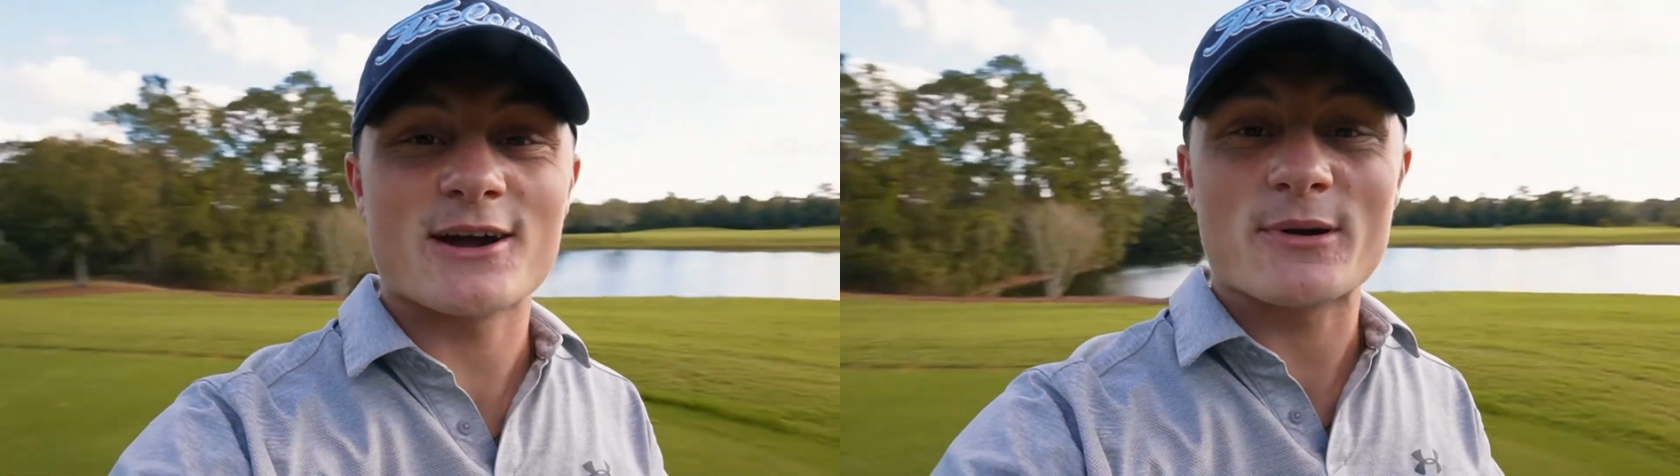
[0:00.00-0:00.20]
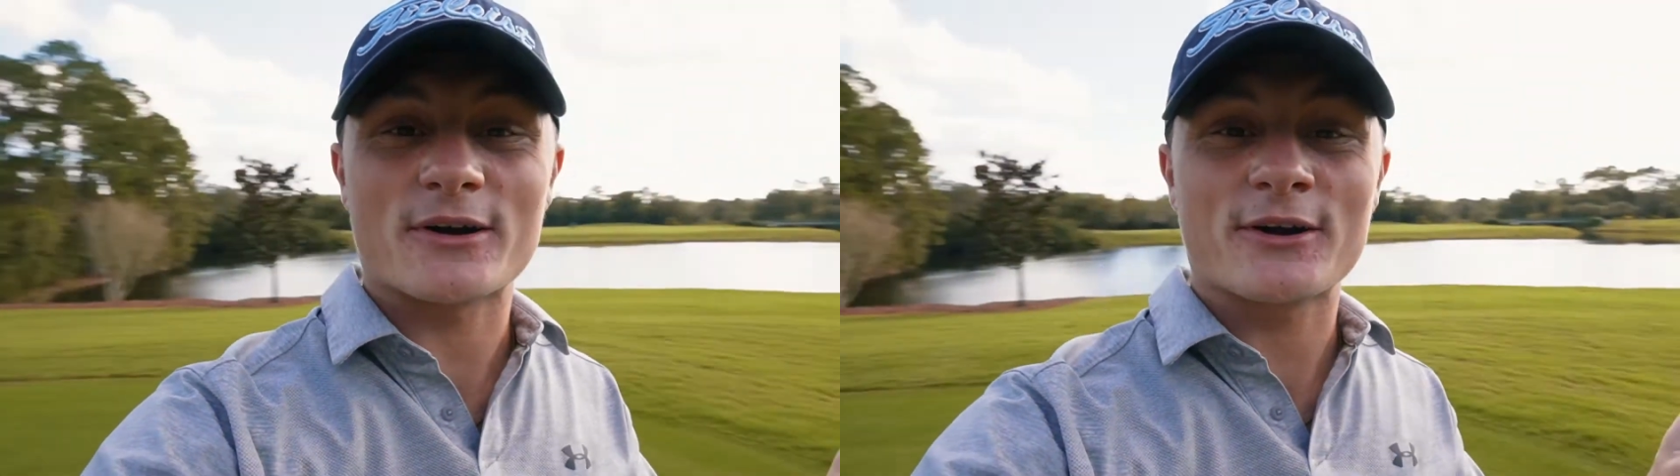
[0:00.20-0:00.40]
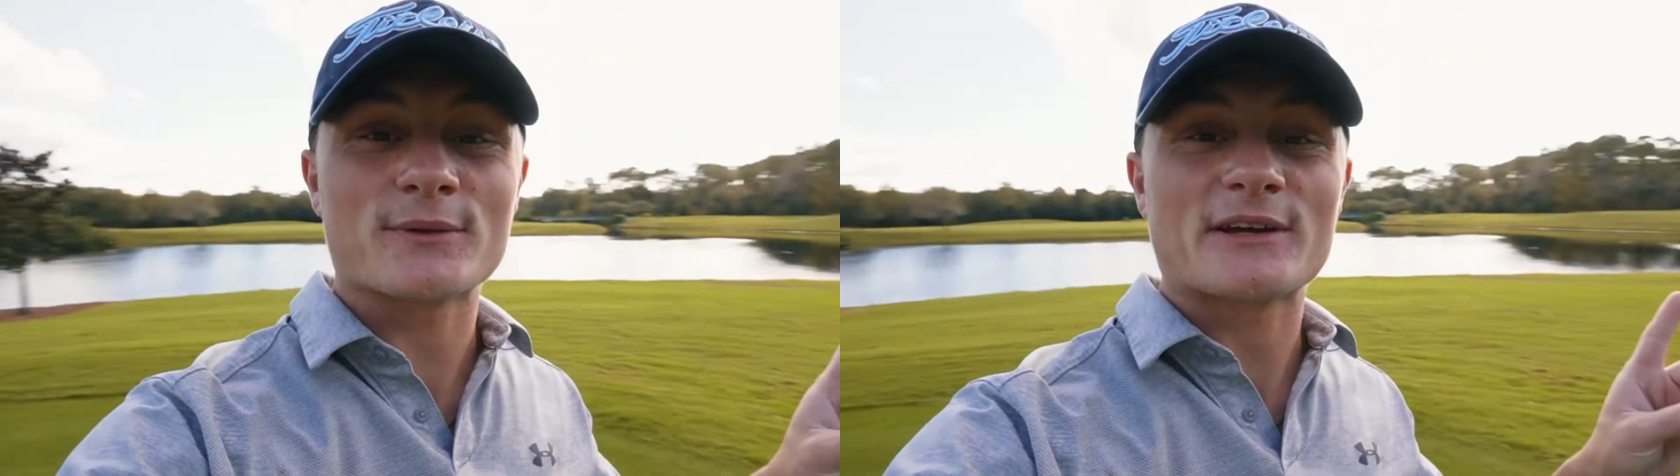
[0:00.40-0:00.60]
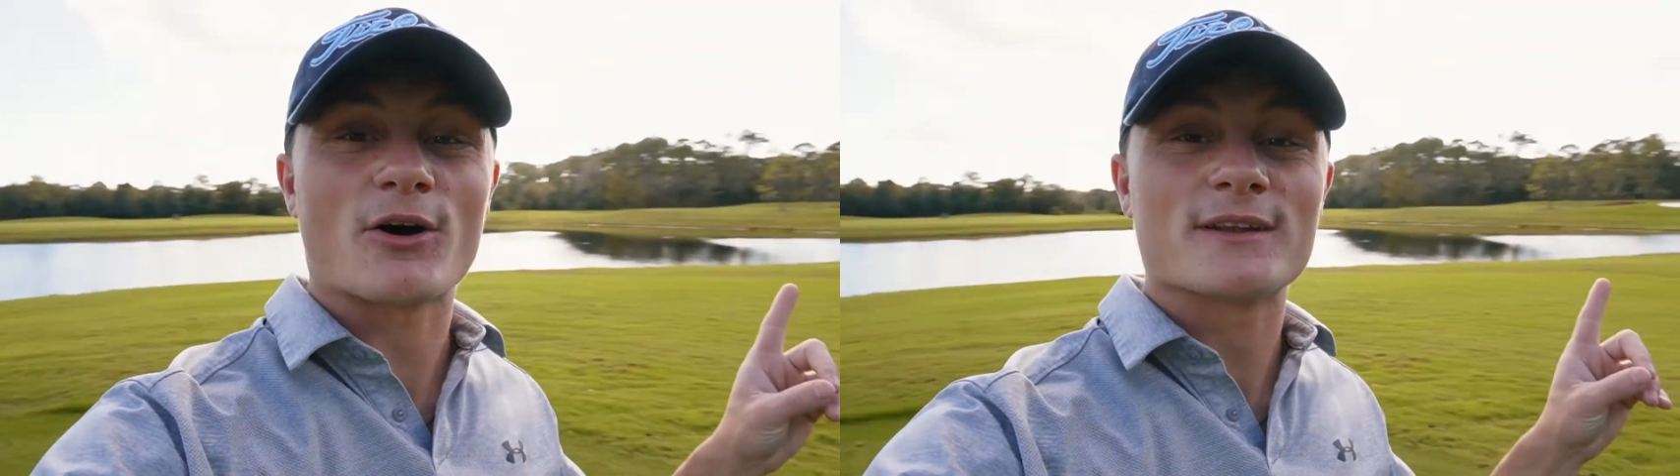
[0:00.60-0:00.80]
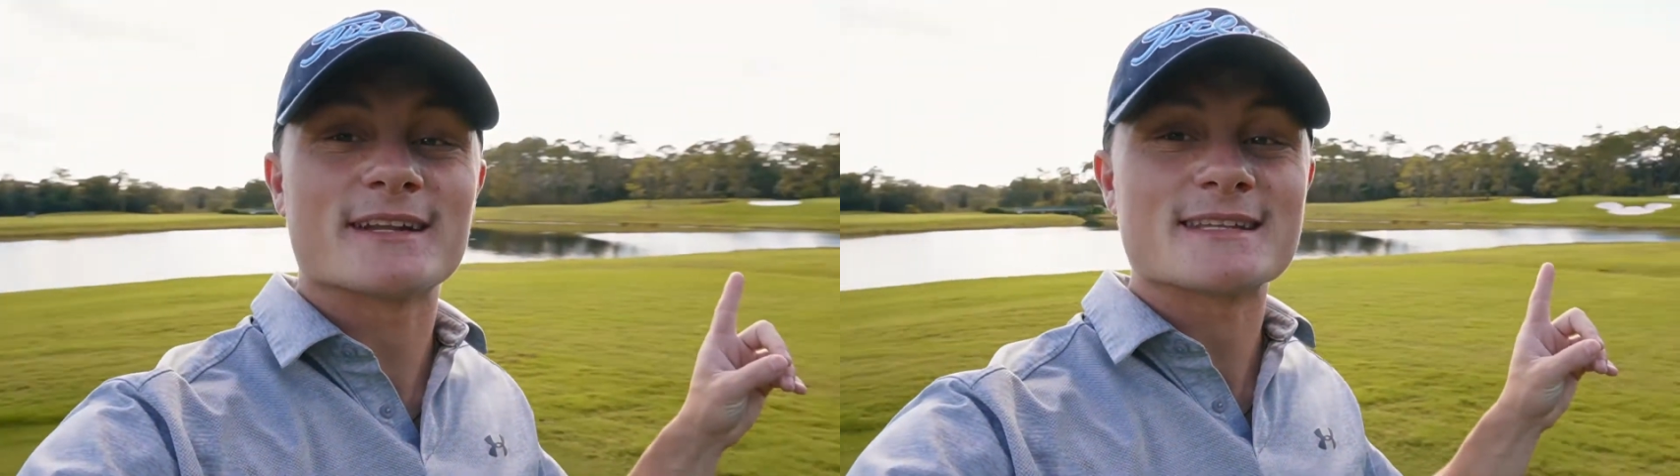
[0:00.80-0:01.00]
We are currently
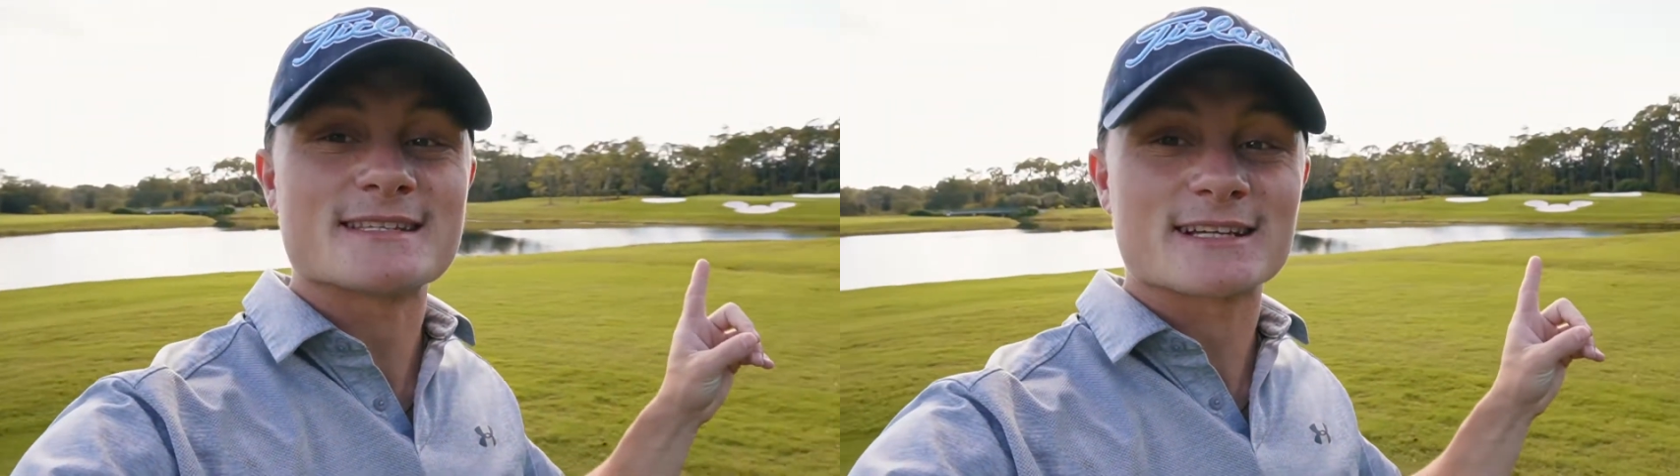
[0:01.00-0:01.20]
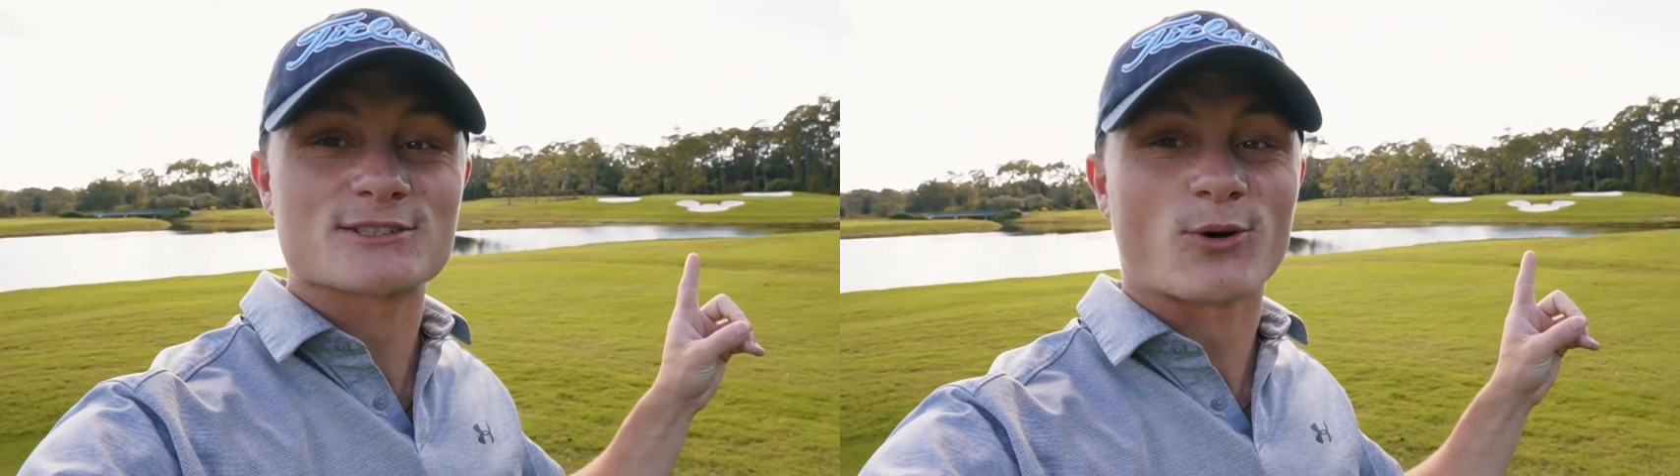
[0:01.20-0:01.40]
on the sixth